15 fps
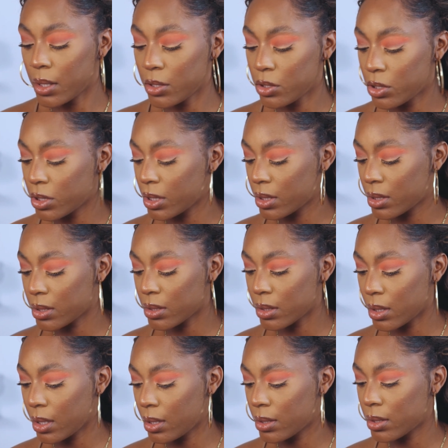It's just,
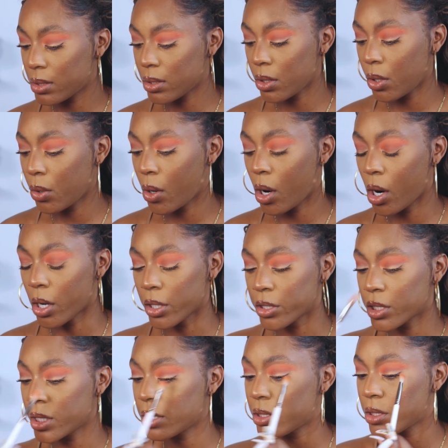it's so
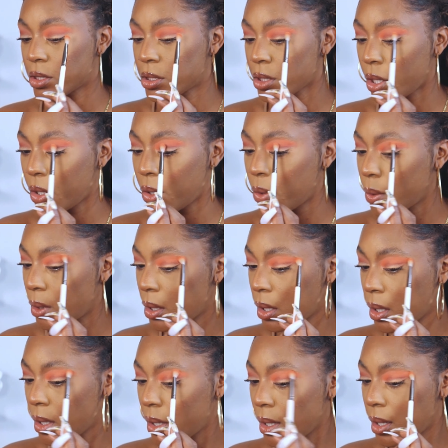harsh. It's so,
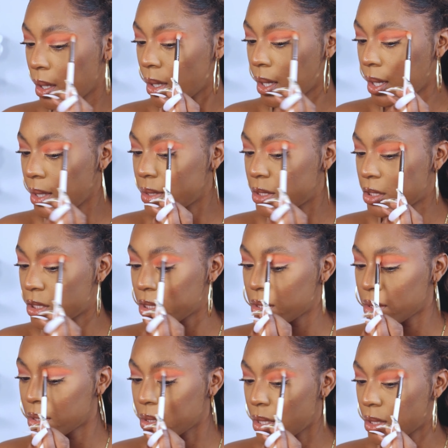it's
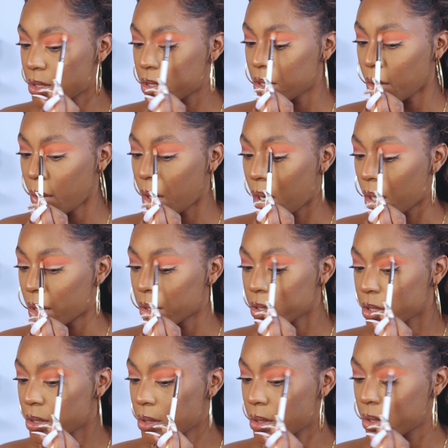just, it's so
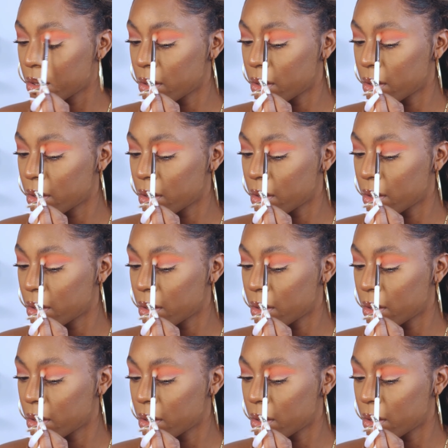harsh.